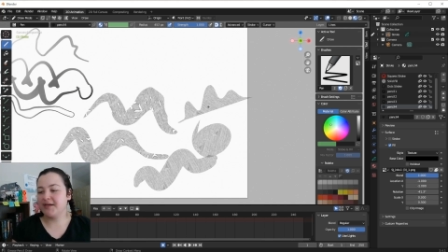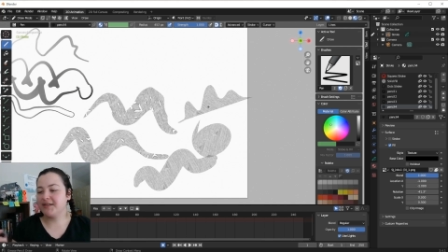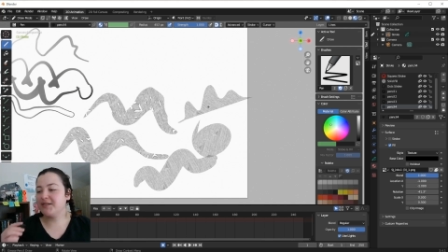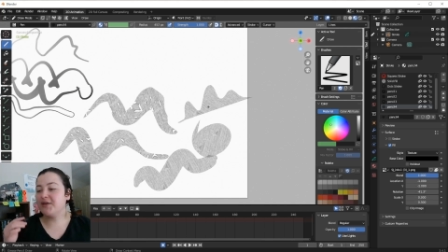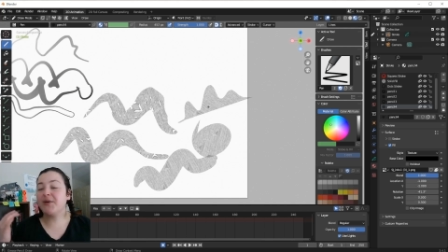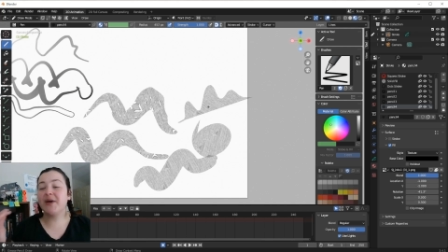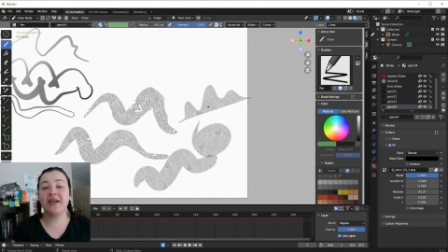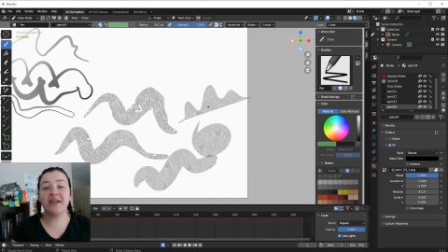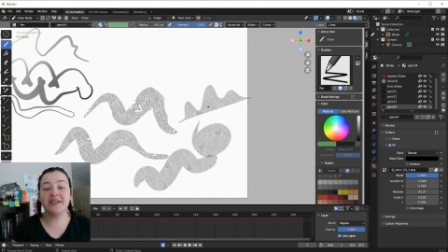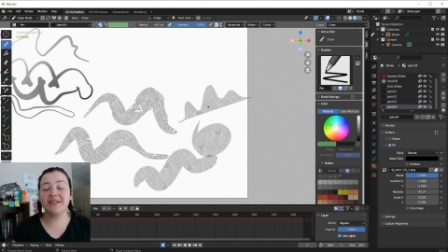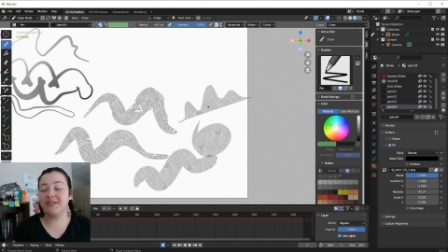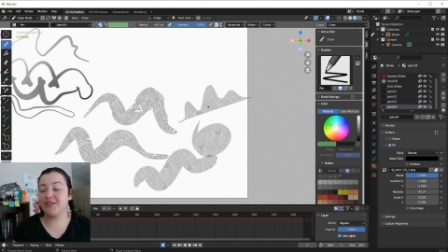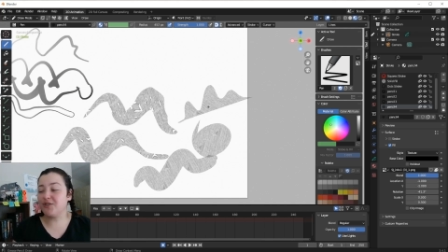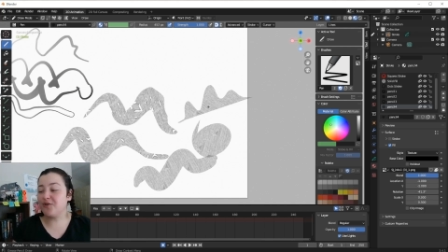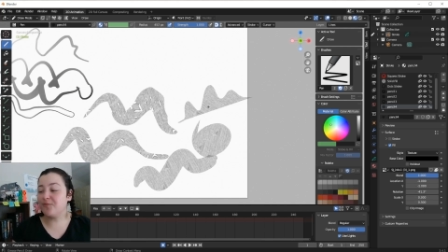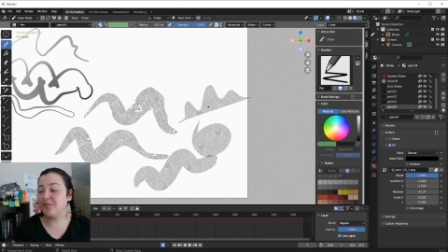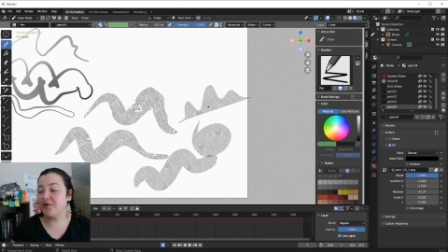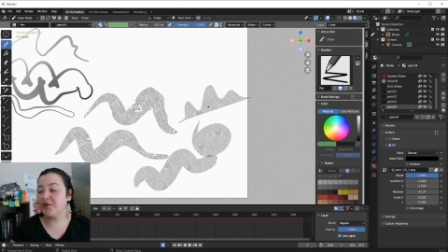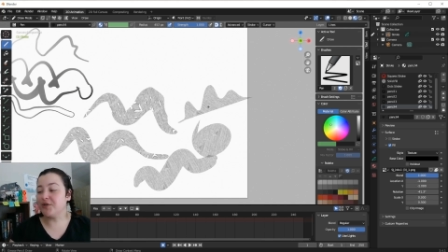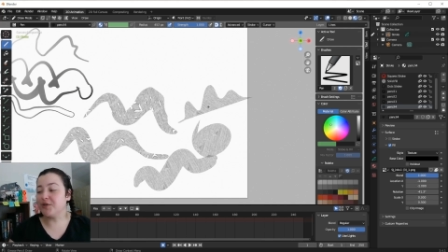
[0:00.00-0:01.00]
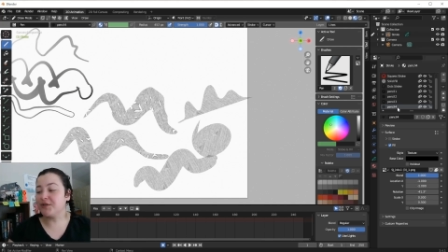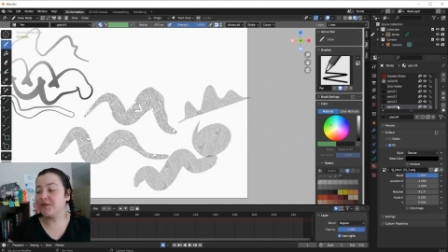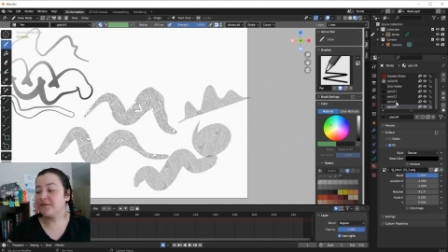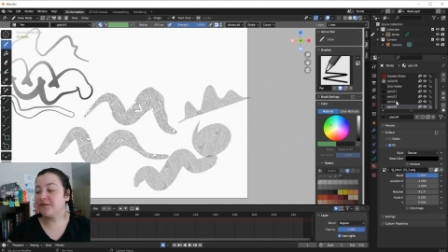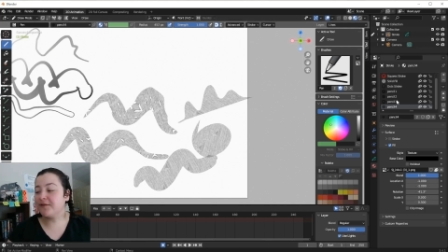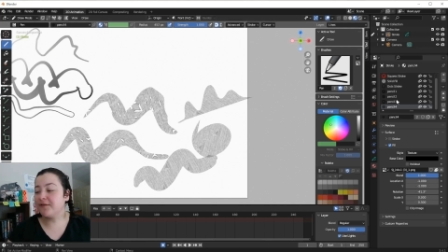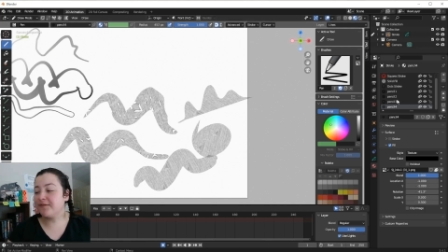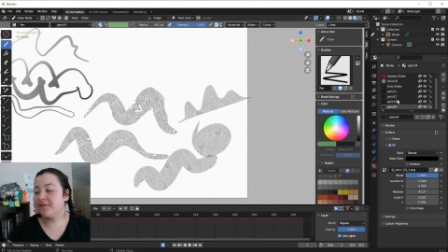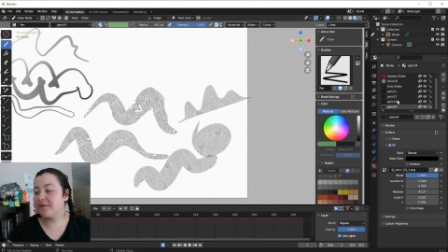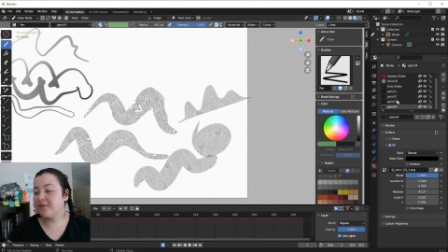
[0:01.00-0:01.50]
So it is super
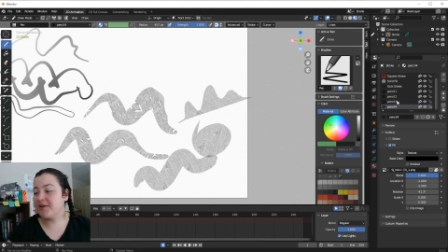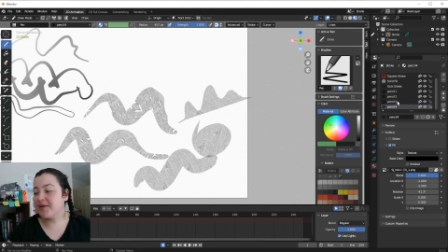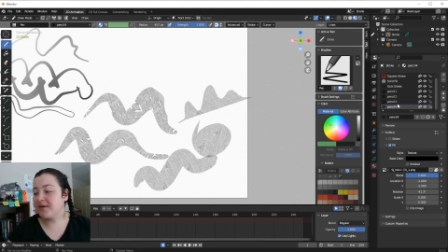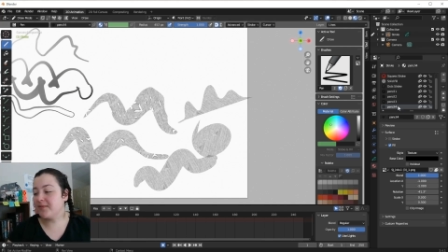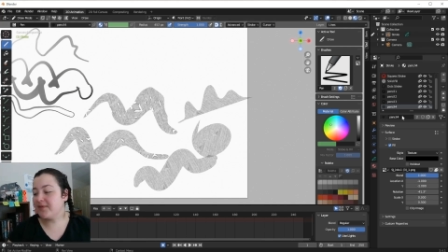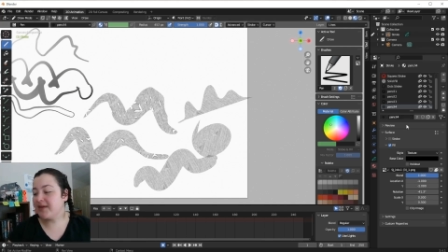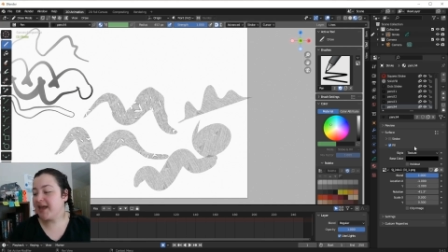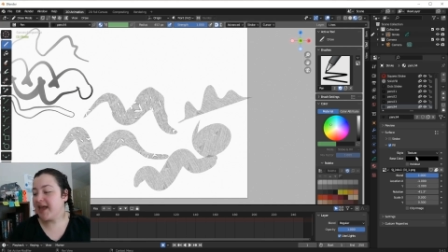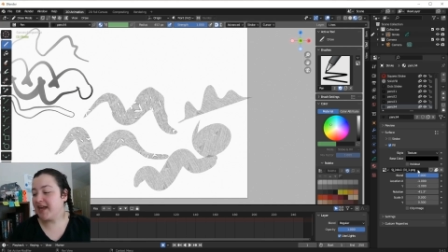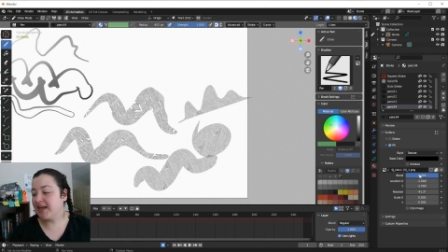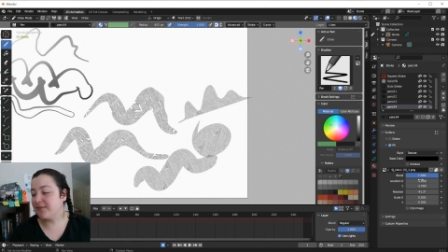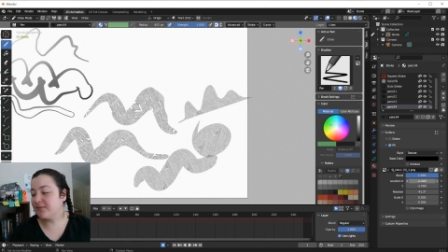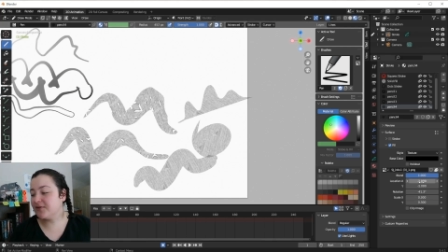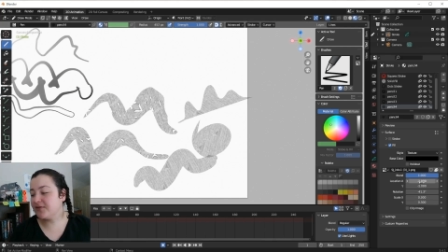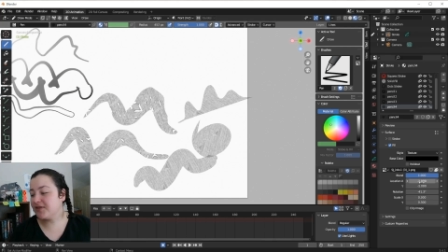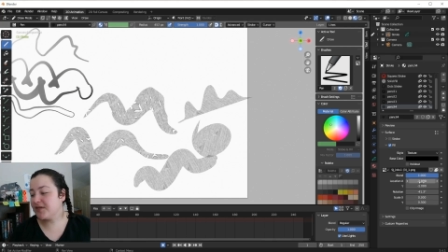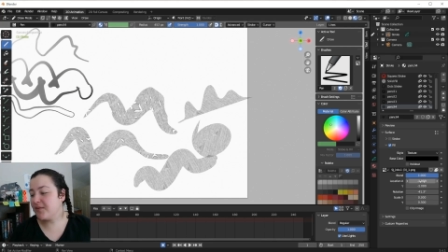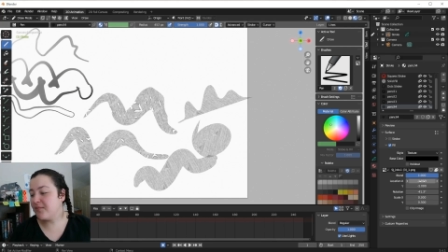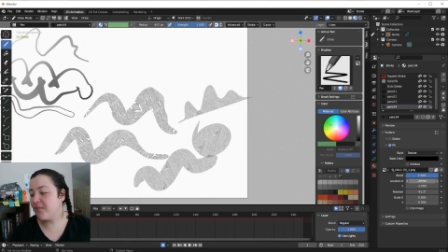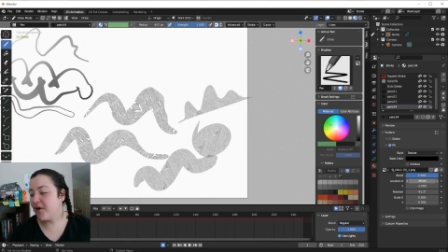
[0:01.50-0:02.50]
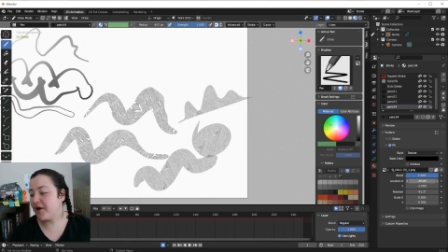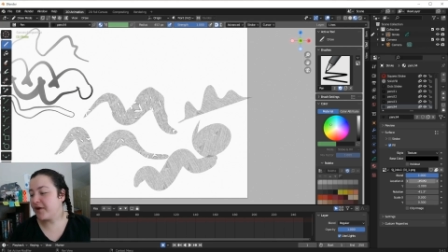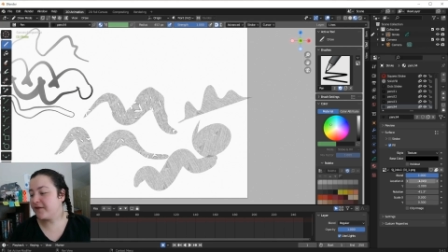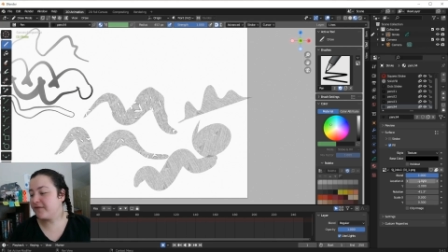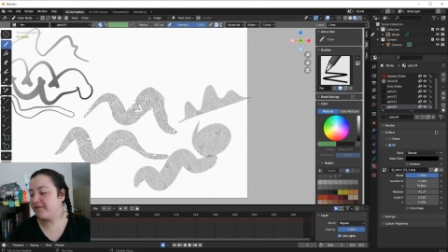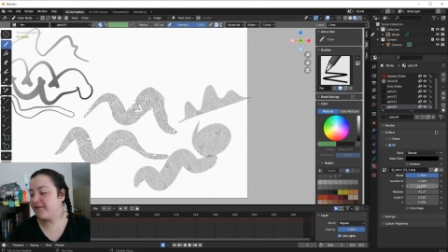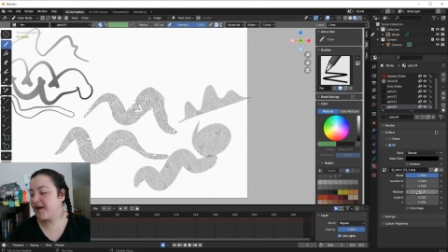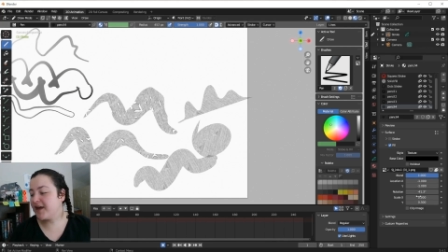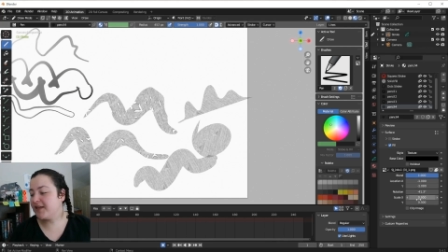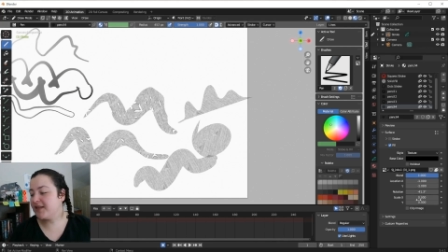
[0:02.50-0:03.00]
useful for me to be able to
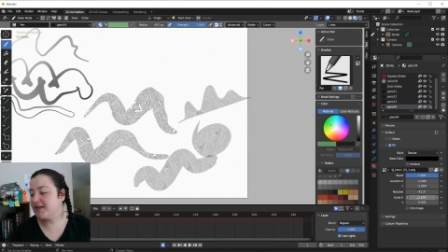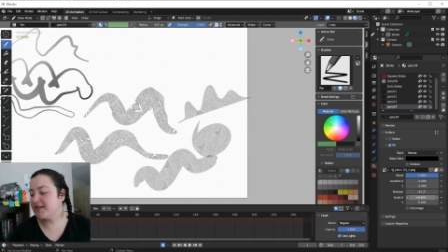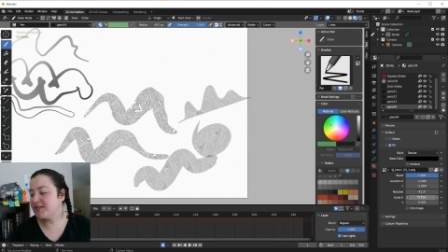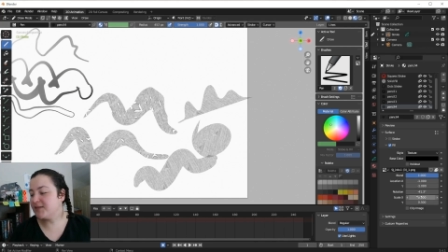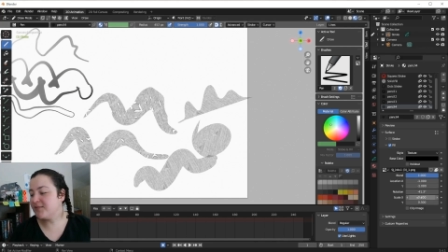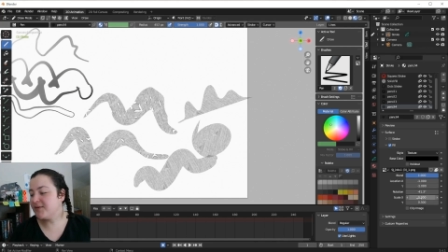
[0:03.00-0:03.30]
modify these